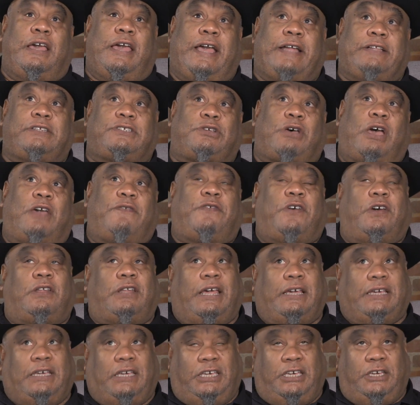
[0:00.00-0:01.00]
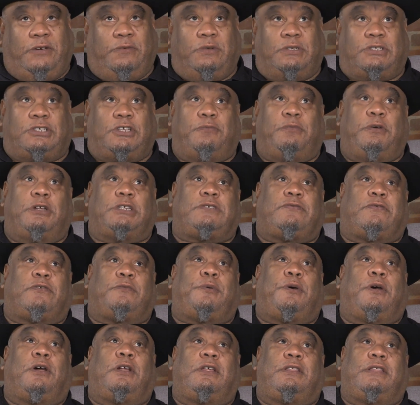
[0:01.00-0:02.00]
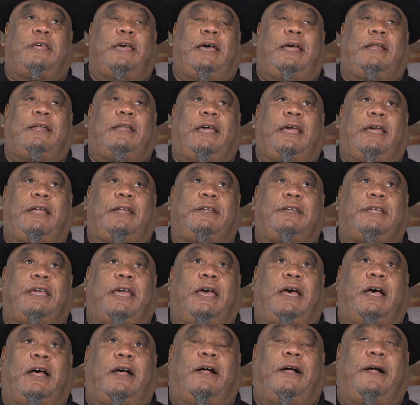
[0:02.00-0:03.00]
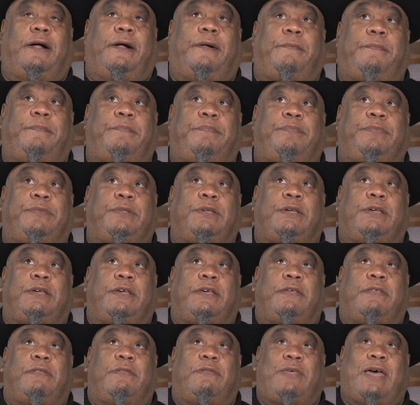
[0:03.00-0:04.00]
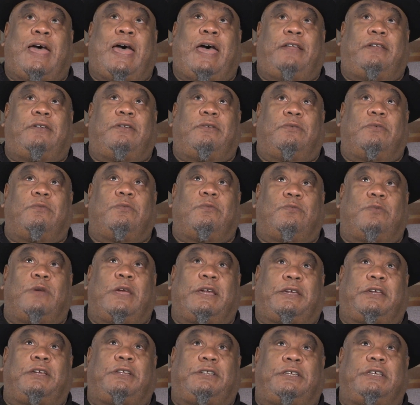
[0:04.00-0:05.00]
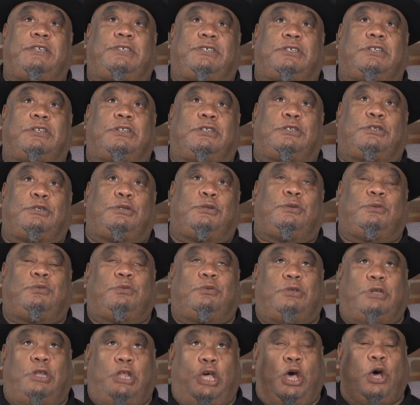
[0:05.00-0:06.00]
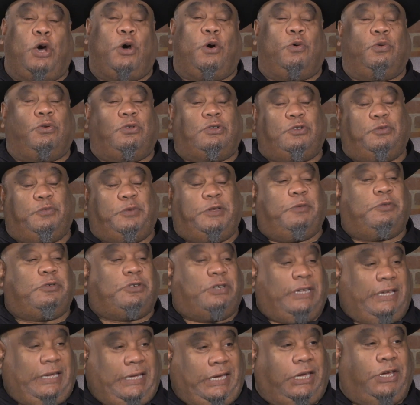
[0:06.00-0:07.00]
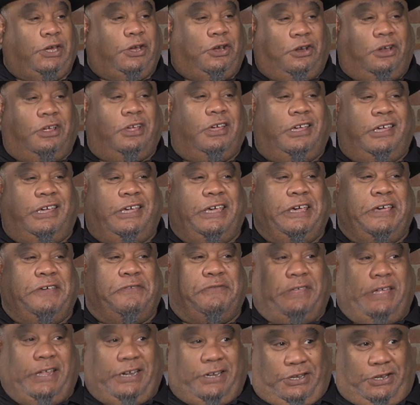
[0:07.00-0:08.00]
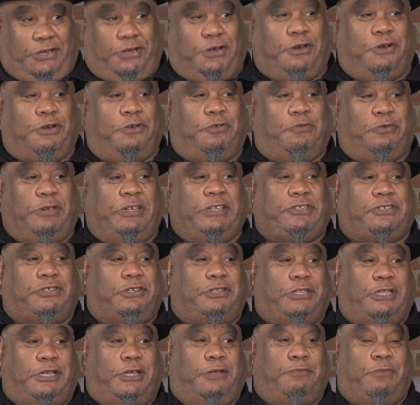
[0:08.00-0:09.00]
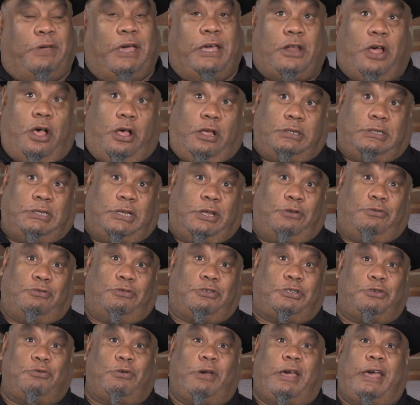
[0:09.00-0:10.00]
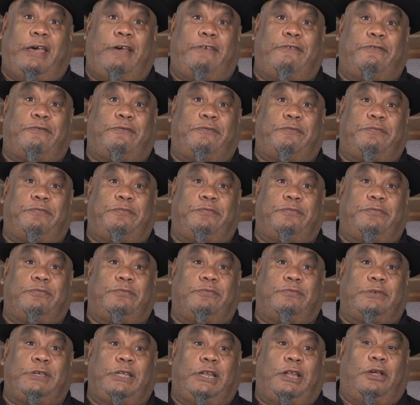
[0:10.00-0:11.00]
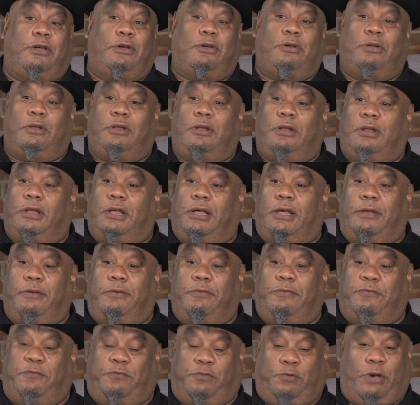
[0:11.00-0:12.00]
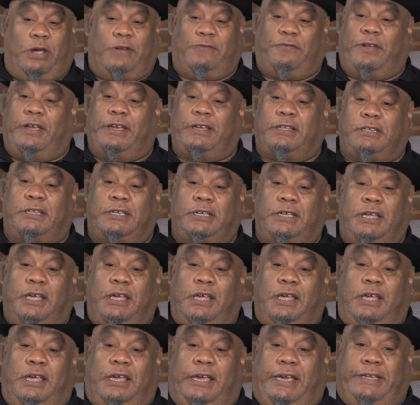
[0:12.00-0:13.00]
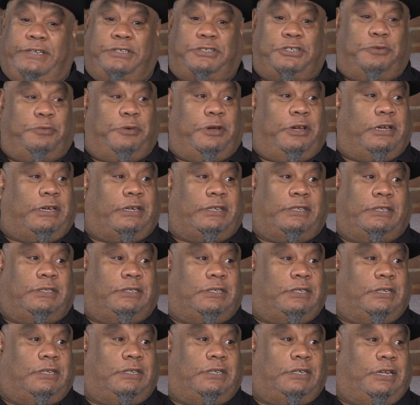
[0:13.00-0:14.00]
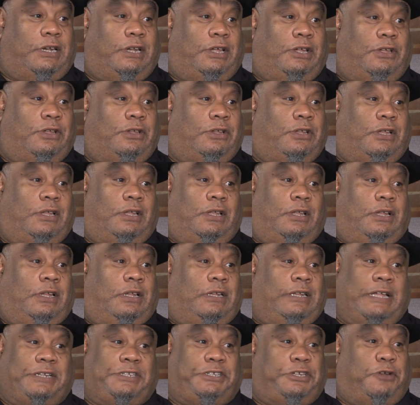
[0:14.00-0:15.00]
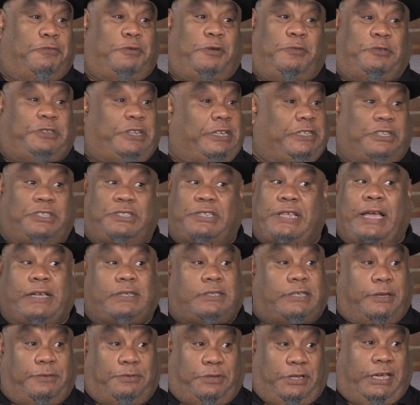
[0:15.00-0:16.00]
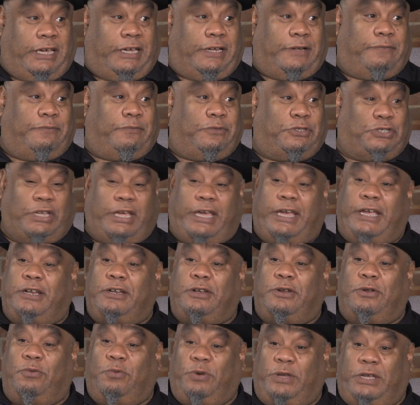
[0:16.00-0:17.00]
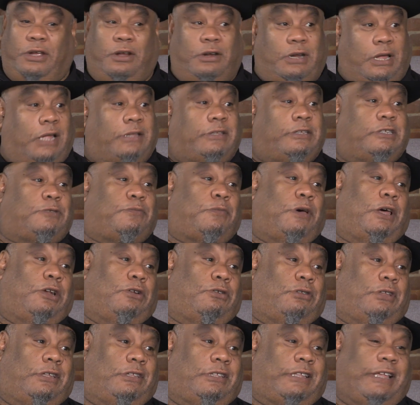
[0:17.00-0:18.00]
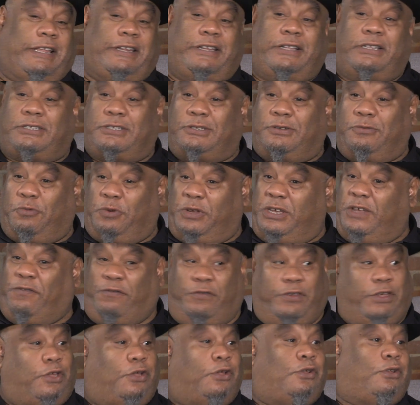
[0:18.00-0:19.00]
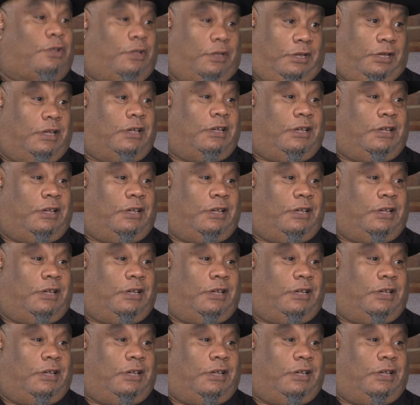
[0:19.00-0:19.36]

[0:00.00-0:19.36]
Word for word: And so I felt like he was so much of a part of that. And that recognition to know, to be able to hear that you're reaching them, and also to have, you know, quite frankly, Asian Americans and, you know, Latino people saying the exact same thing, saying we are not this monolith, and it's, we feel